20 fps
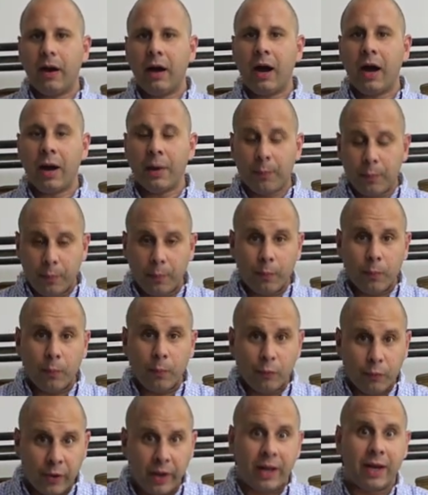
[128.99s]
I
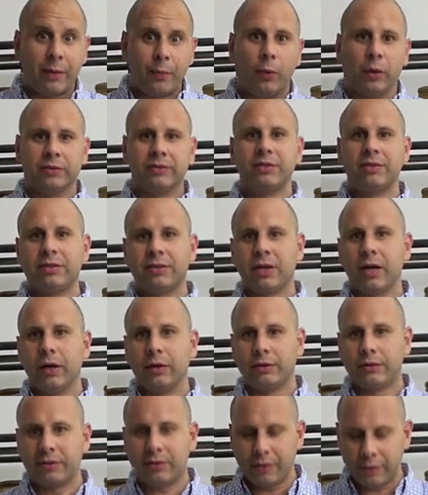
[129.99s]
really wanted to
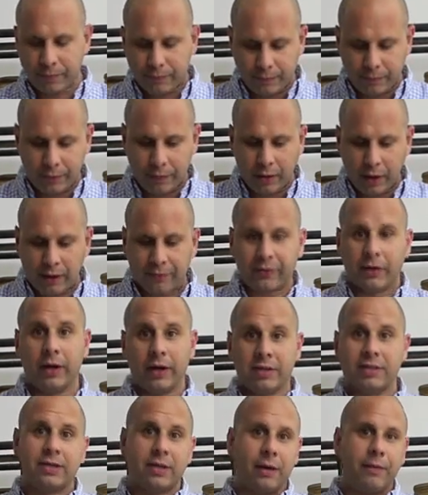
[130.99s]
go to
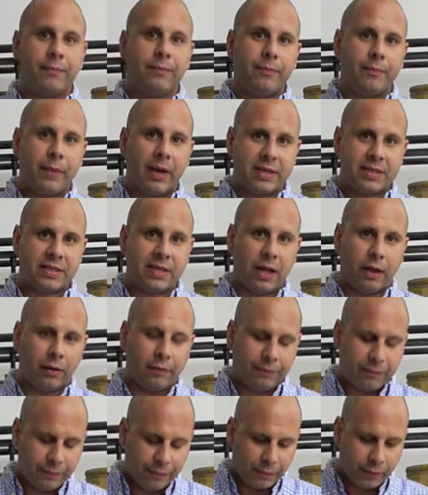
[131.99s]
Afghanistan
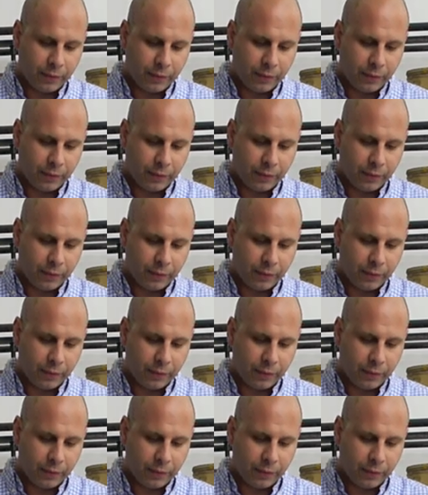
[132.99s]
myself.